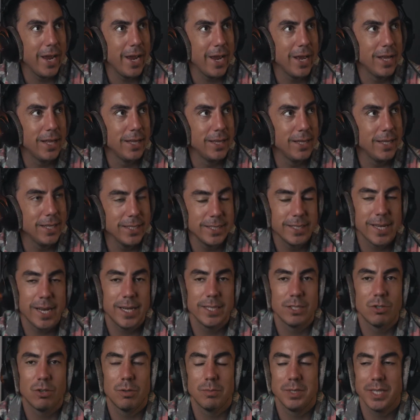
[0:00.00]
These guys
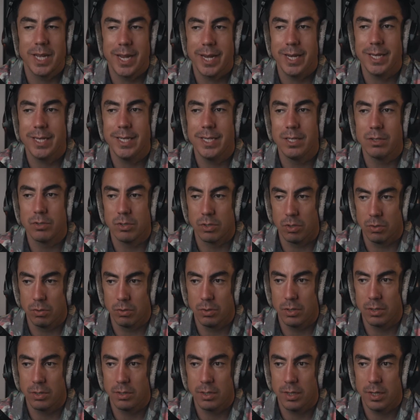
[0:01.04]
are almost 80 years old.
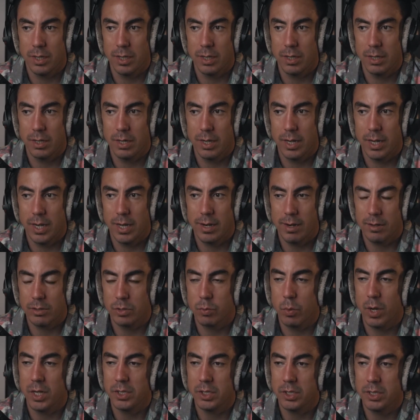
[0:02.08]
And I was
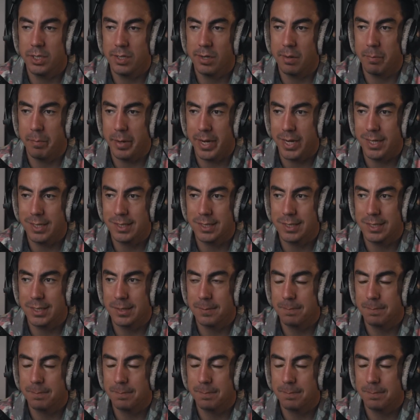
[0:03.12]
watching the debates,